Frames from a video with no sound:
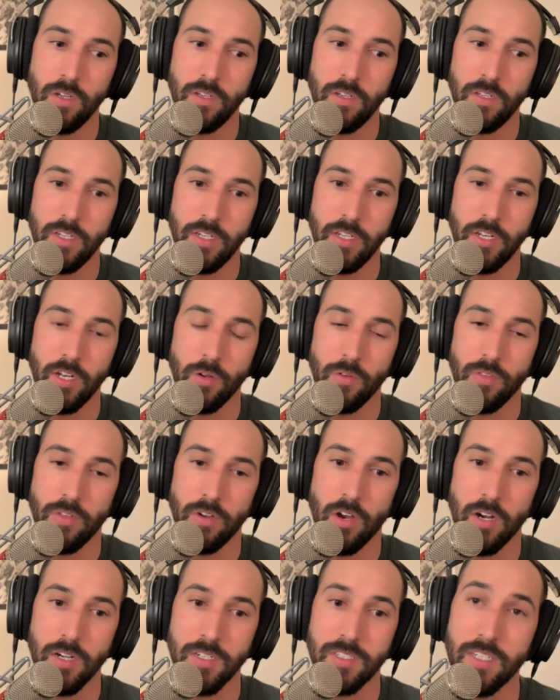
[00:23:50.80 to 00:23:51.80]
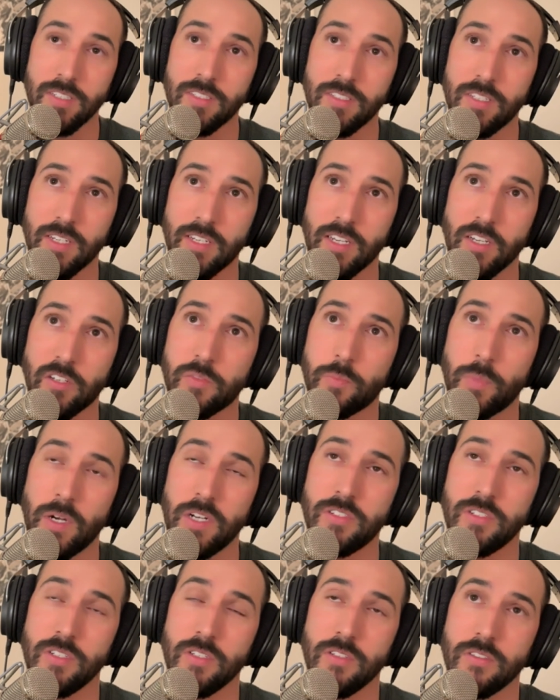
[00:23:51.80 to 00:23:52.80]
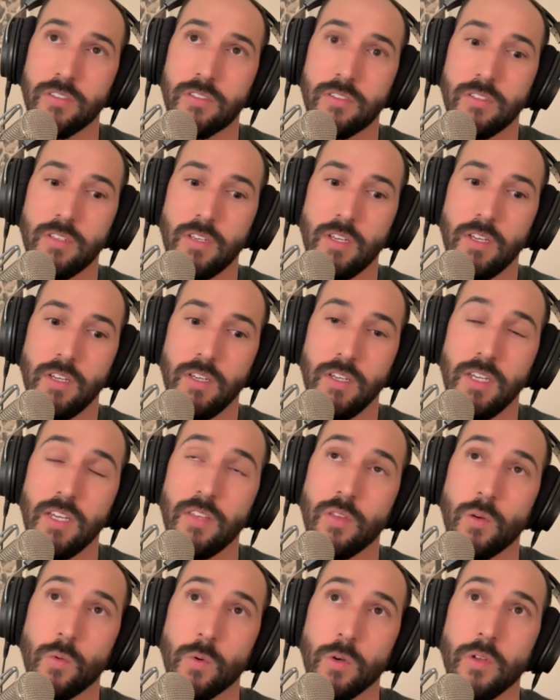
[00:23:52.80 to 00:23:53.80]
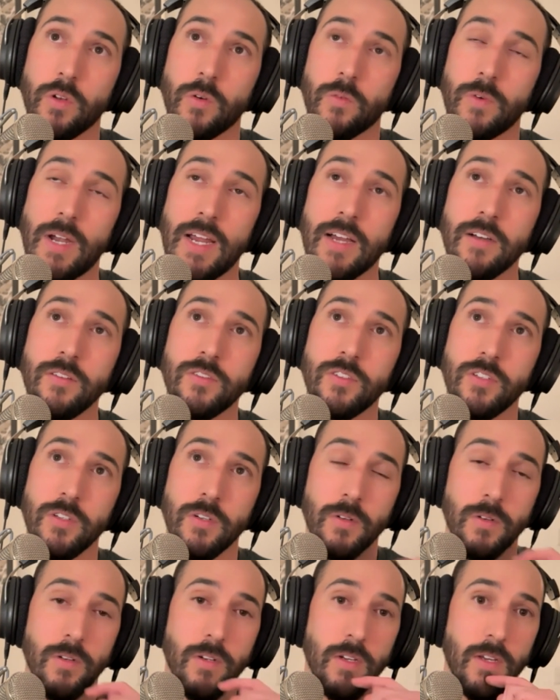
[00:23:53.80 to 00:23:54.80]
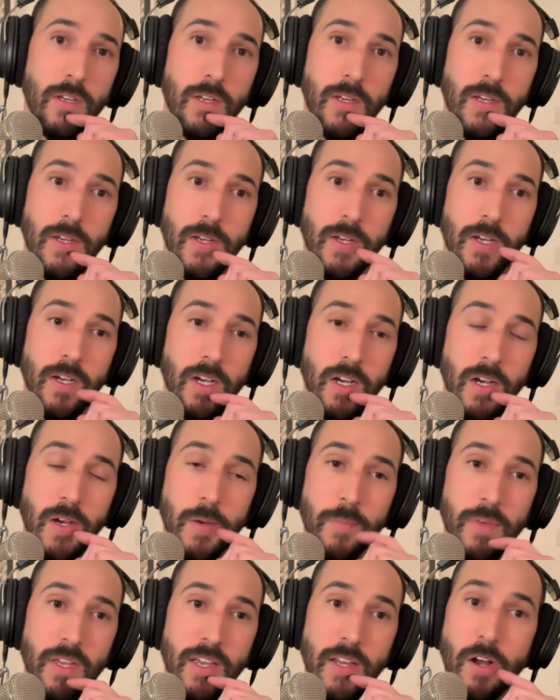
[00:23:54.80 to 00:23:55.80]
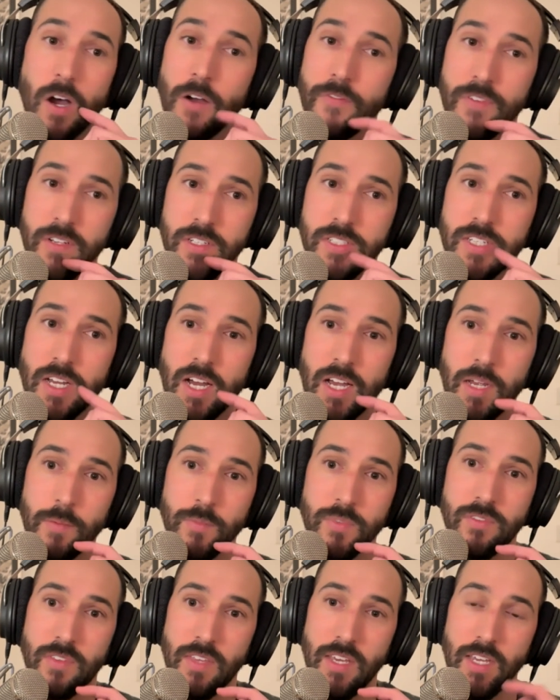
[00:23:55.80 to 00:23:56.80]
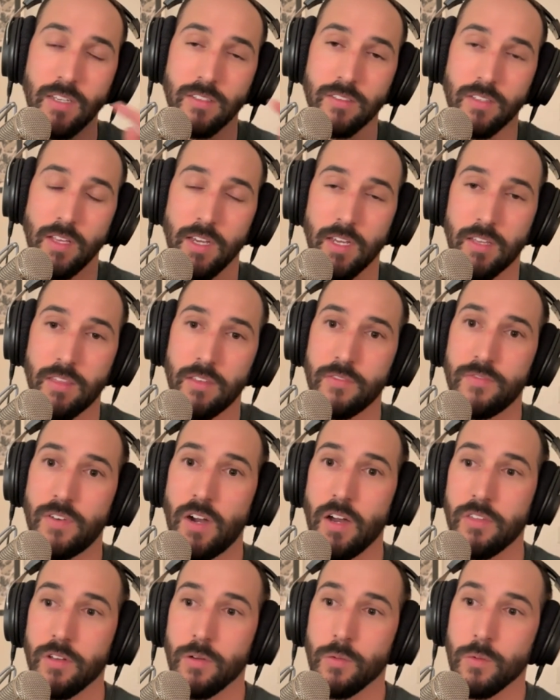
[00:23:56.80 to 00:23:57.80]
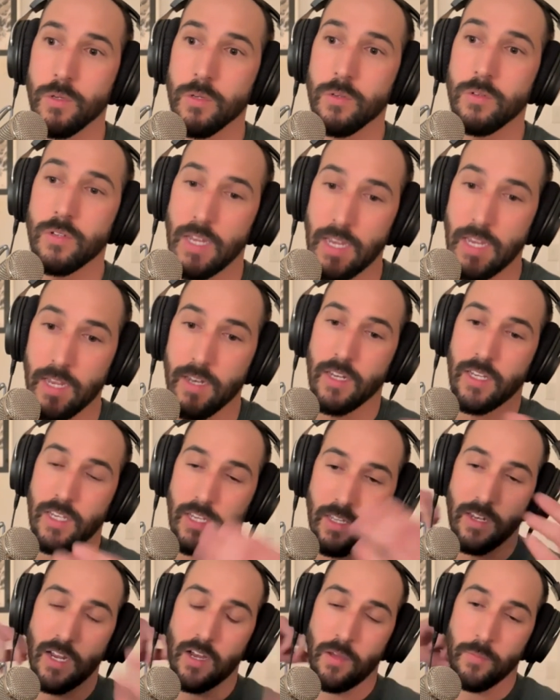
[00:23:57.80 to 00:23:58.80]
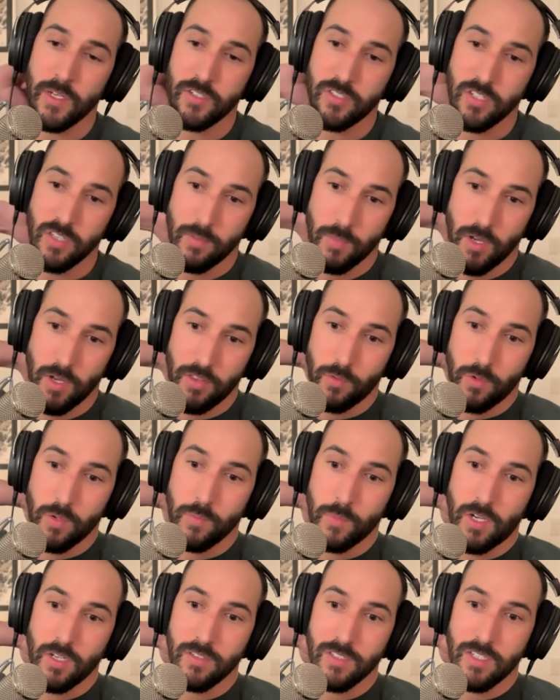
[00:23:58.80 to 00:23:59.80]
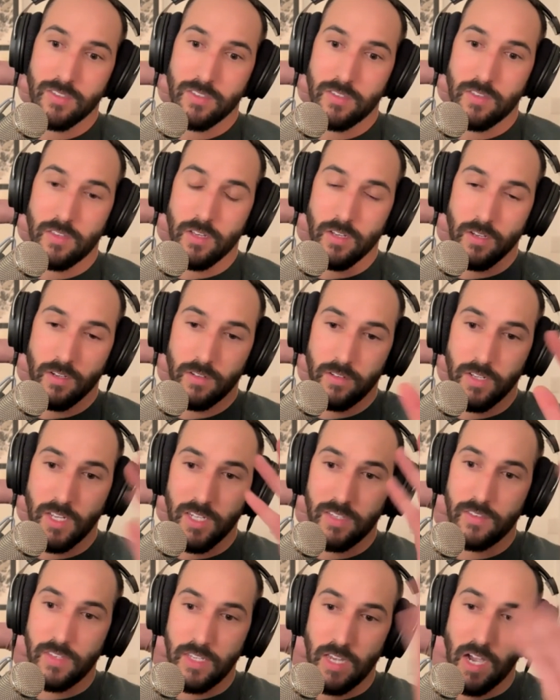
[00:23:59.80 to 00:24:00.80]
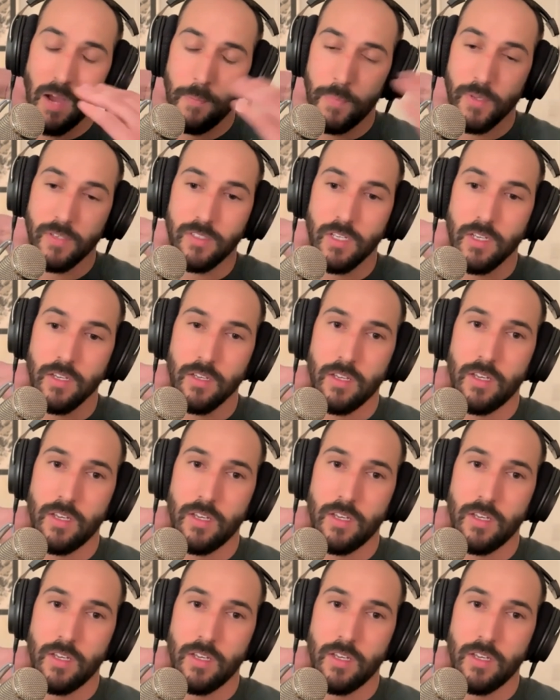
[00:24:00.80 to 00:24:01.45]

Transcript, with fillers: you know the artistic expressions in the world around you um, and oftentimes things like the father wound and again i'll mention the mother wound because it's the it's the opposite